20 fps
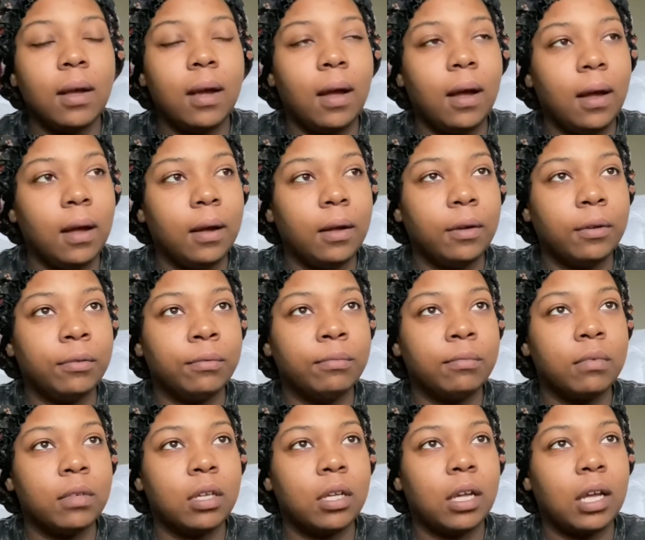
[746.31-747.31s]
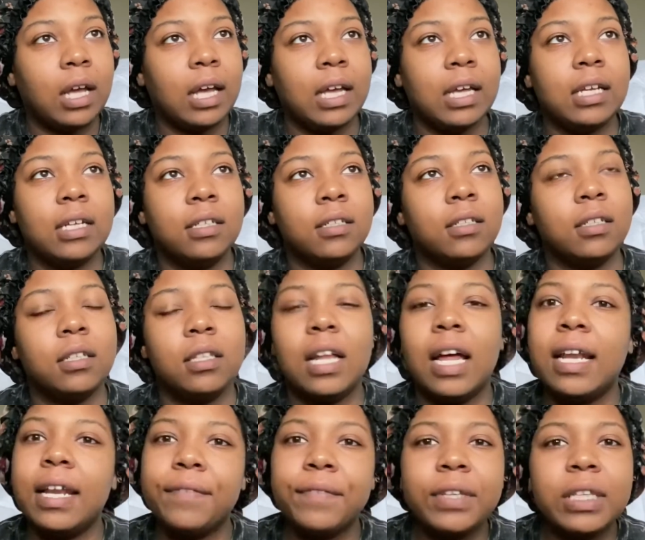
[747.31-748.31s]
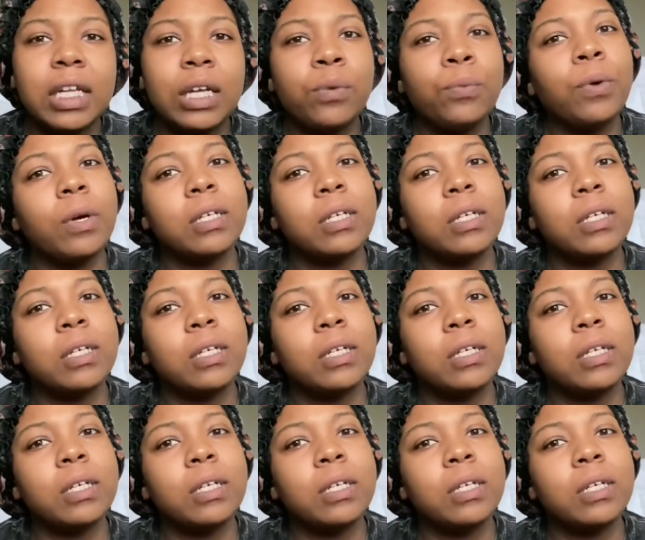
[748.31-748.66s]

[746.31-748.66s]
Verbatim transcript: And not everything